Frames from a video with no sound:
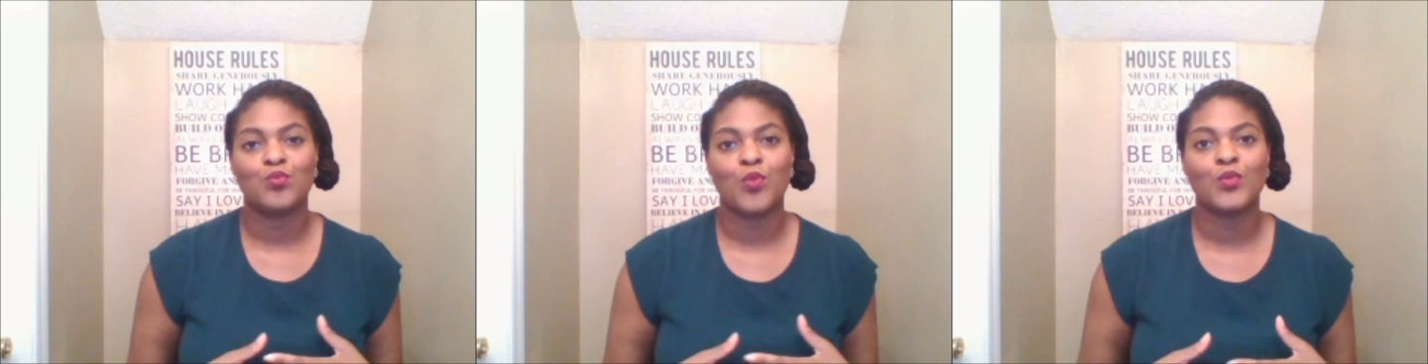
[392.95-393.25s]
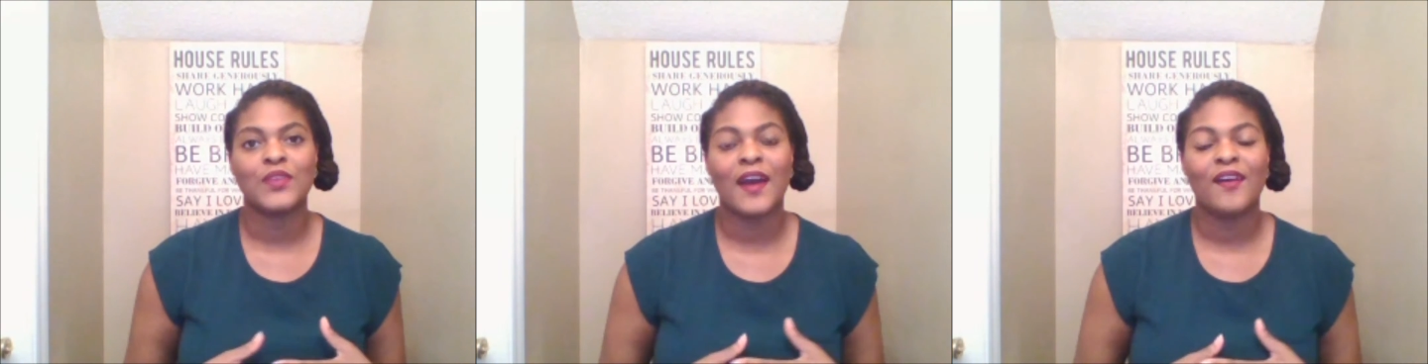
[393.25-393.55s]

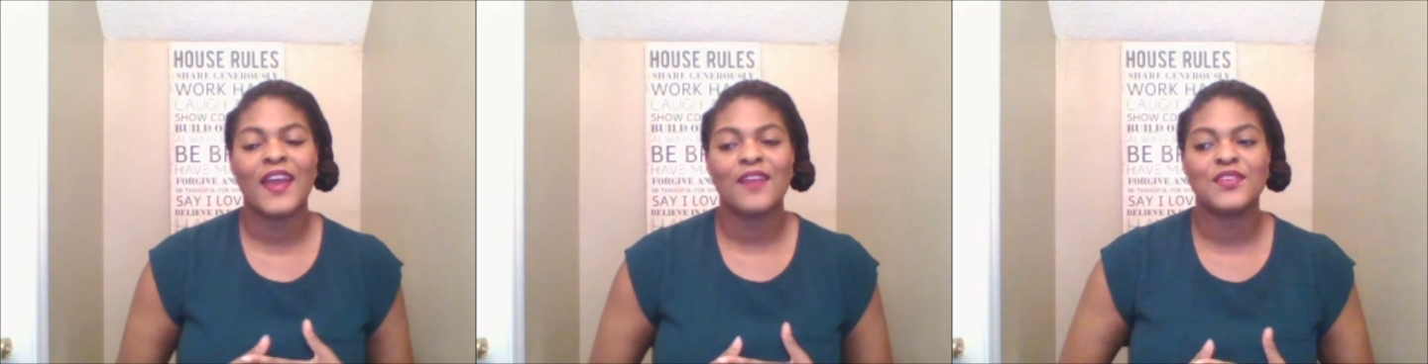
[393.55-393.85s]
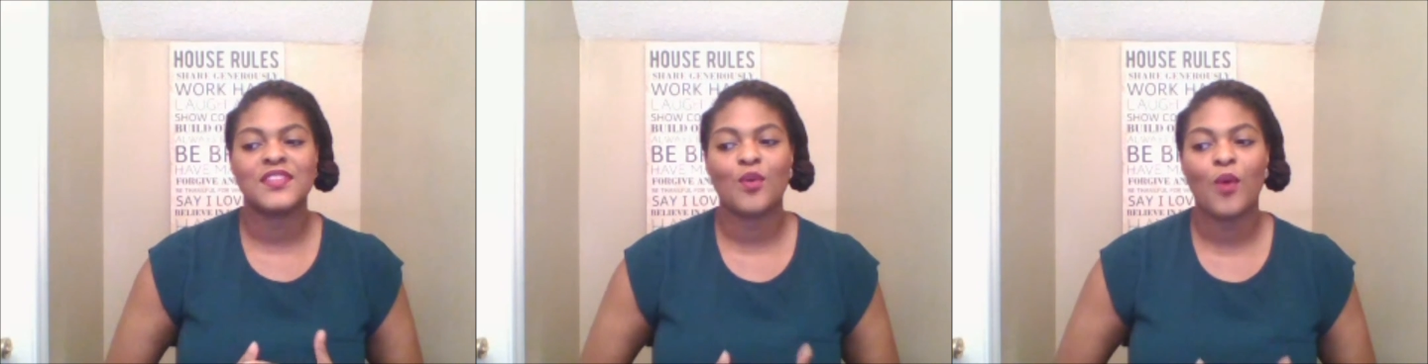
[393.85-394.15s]
wrote down
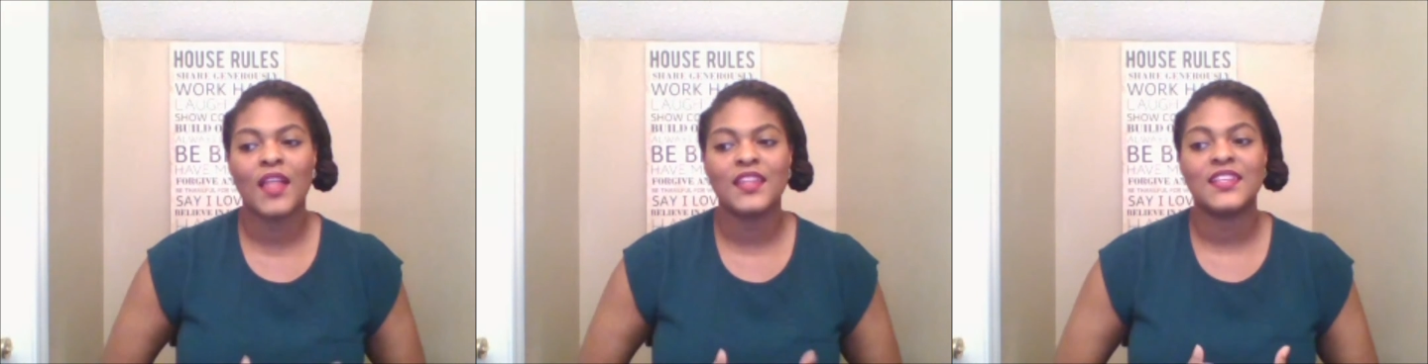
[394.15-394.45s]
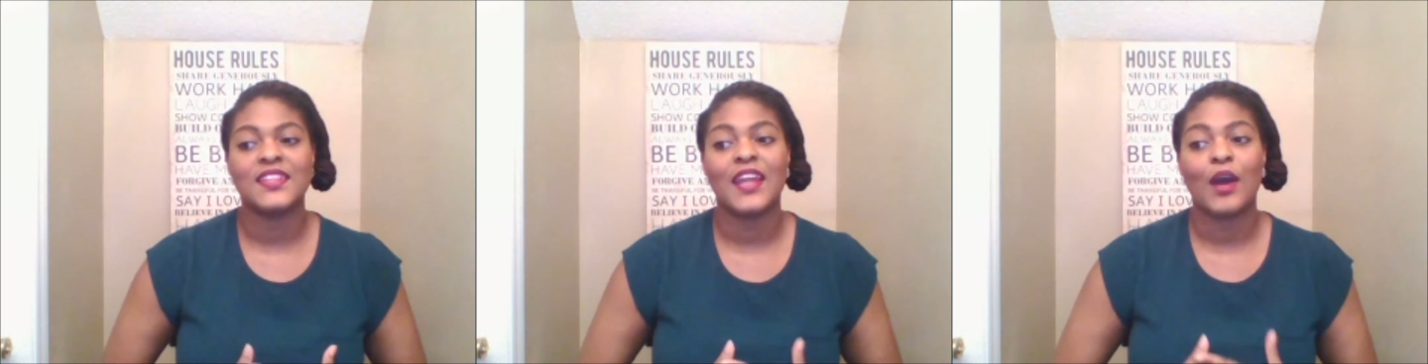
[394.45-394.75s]
every
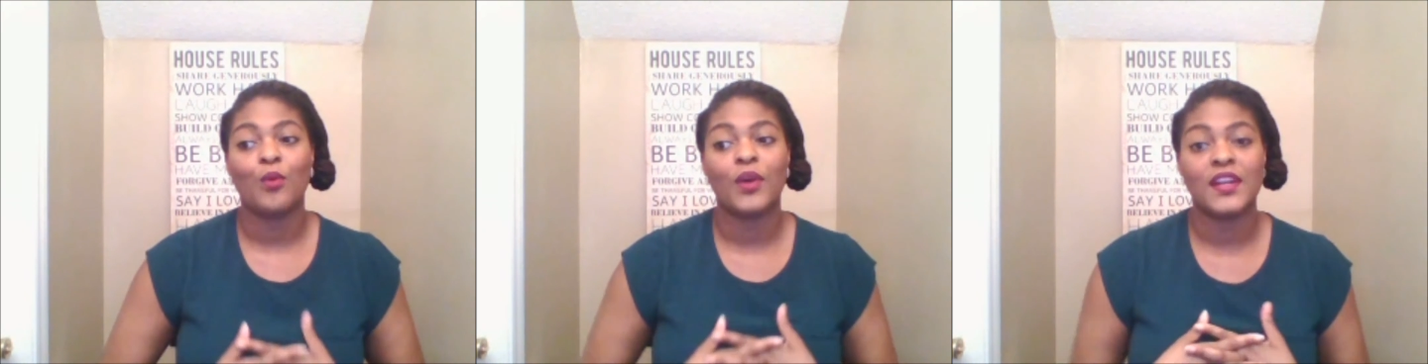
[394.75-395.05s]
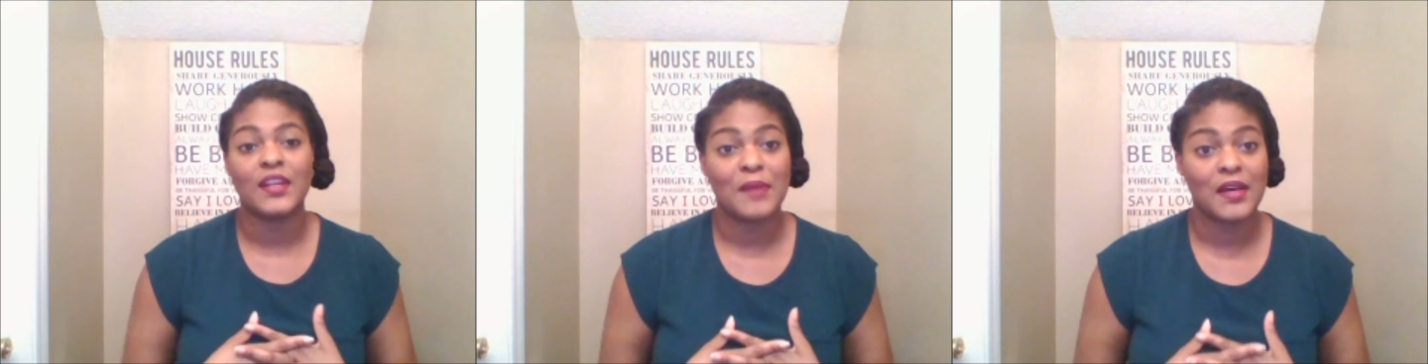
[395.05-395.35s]
quality that I
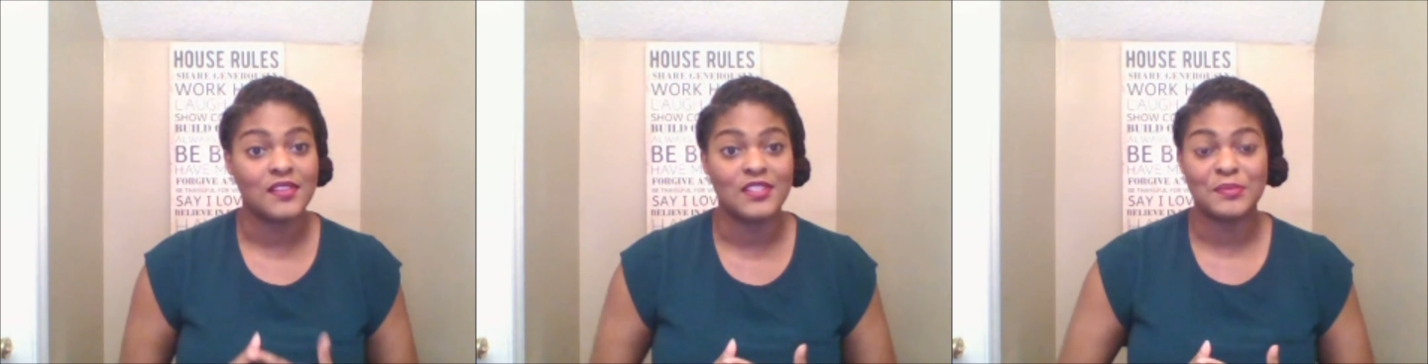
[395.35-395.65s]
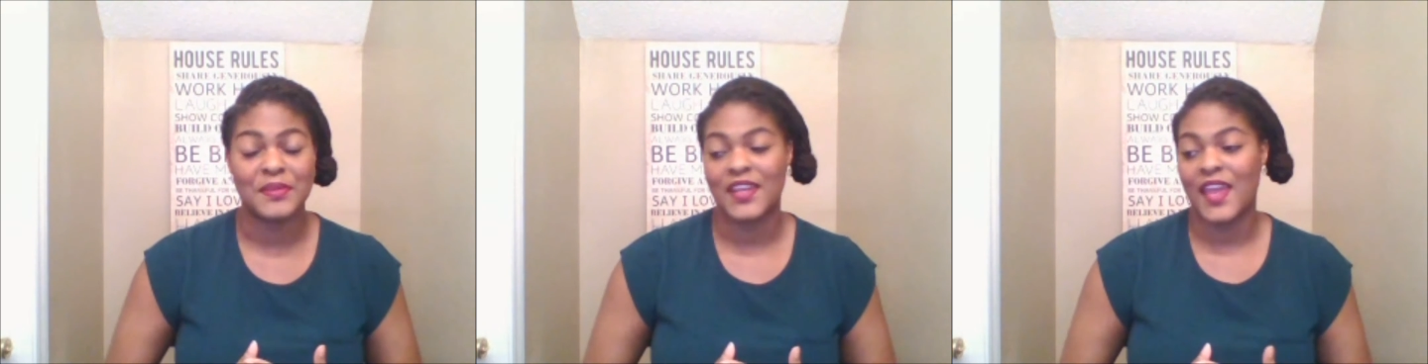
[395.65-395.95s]
wanted in my husband.